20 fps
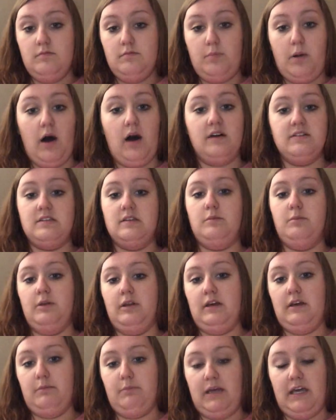
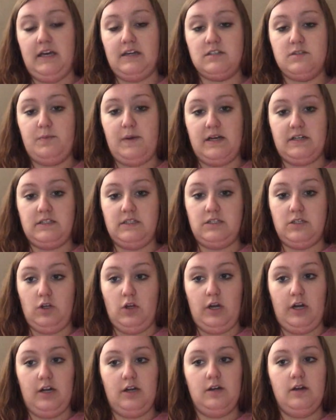possibly be expected to
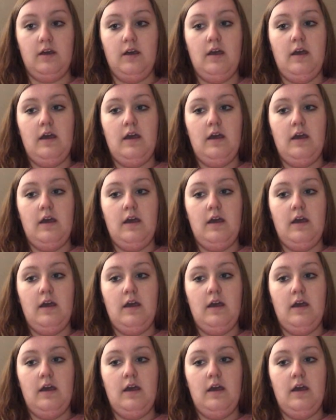learn.